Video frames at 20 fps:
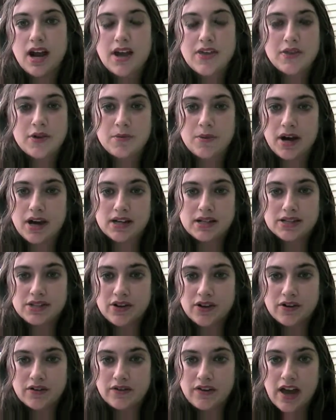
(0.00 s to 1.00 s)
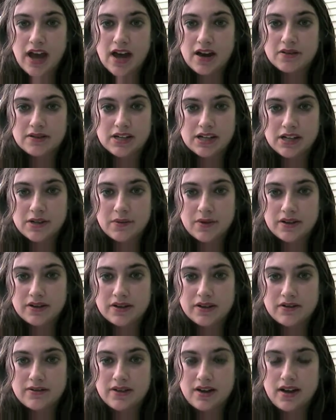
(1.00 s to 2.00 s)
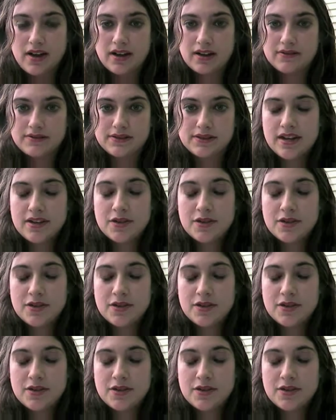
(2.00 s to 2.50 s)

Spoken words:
and their bodies aren't found anywhere near the hives.